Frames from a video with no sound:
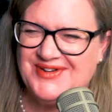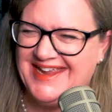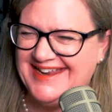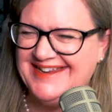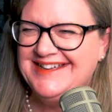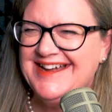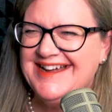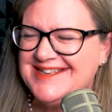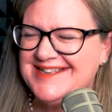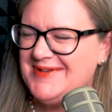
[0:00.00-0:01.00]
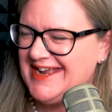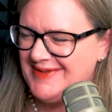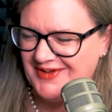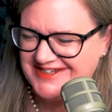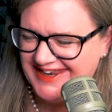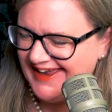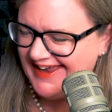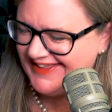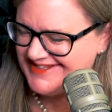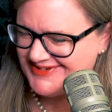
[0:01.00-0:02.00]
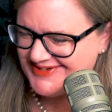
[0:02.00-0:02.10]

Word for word: in. Somebody's coming that I didn't like. That's all